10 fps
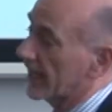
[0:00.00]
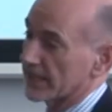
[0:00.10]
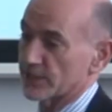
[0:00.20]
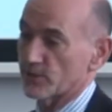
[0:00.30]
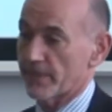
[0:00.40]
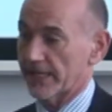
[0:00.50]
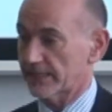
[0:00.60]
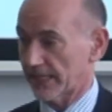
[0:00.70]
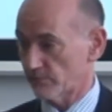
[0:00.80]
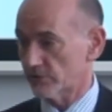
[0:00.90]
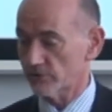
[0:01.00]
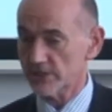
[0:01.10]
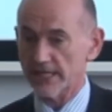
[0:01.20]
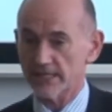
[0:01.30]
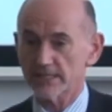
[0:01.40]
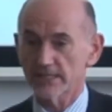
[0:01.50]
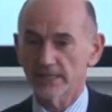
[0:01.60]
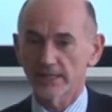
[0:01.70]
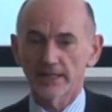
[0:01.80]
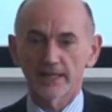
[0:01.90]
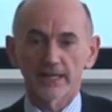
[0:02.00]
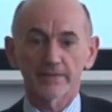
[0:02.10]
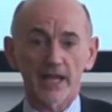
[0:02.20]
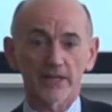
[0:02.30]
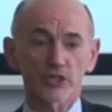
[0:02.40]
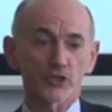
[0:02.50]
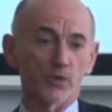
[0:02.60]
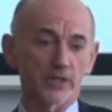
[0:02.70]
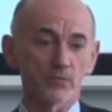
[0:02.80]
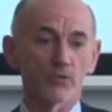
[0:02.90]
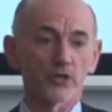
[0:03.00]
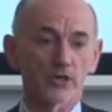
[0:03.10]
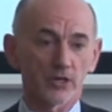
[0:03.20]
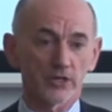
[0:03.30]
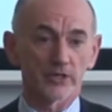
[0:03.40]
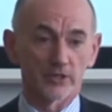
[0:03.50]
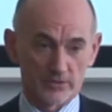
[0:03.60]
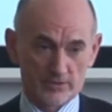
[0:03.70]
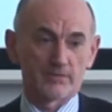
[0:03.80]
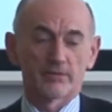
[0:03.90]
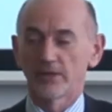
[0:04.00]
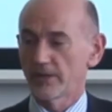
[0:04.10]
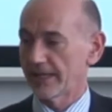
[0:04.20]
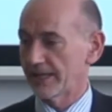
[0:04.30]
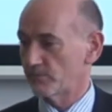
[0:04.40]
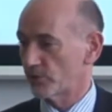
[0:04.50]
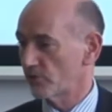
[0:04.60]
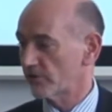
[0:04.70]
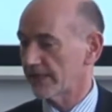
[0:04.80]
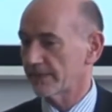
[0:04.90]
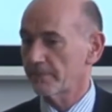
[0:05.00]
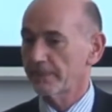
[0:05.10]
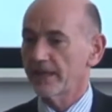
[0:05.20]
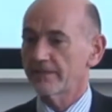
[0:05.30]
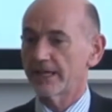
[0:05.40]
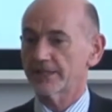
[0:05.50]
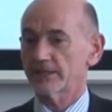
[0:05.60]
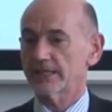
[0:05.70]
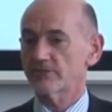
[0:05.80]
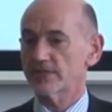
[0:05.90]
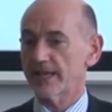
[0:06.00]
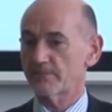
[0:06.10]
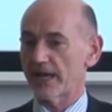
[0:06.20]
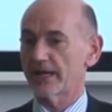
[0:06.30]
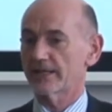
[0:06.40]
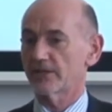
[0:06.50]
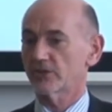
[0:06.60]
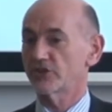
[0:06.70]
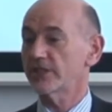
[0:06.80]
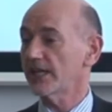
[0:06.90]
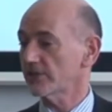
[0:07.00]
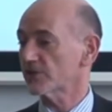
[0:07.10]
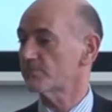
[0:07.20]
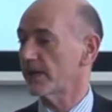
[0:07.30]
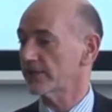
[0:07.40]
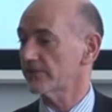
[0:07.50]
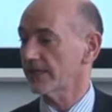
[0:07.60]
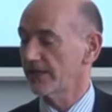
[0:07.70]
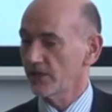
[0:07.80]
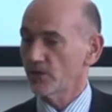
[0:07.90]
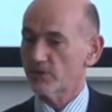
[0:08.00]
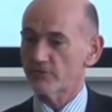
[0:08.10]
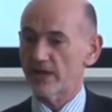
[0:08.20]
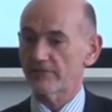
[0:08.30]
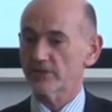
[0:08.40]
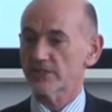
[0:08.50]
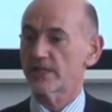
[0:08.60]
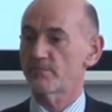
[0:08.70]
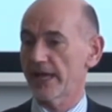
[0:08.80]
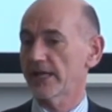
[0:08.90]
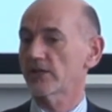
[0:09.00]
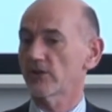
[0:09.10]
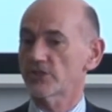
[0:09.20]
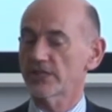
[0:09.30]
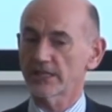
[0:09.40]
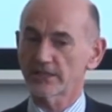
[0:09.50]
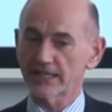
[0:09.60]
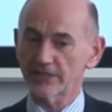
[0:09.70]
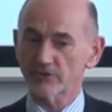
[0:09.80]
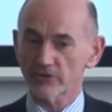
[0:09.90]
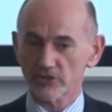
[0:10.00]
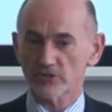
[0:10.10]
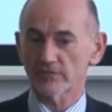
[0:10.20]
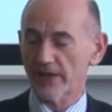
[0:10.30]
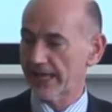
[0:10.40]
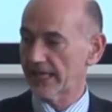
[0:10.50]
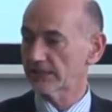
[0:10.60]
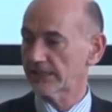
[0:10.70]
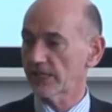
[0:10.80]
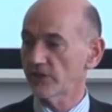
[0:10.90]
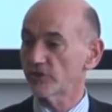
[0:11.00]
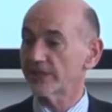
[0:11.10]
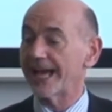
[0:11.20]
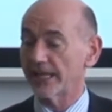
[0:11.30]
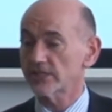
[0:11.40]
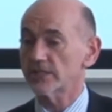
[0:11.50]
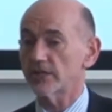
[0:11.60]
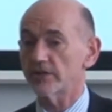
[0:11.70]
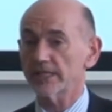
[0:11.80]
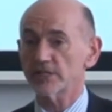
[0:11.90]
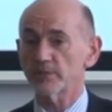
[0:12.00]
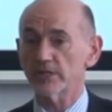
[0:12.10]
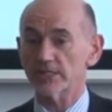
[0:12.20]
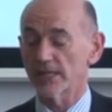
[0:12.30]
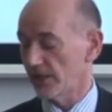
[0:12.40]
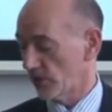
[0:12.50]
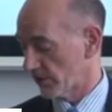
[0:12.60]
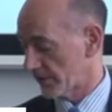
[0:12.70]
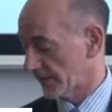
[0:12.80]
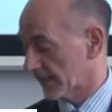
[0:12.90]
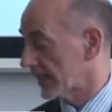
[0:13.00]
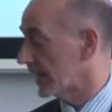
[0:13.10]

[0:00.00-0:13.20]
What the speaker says: actual mentoring process. And that is a 21-hour programme that gives them continuous mentoring with reference to the pedagogy and the introduction of ILT to enhance the learning experience within the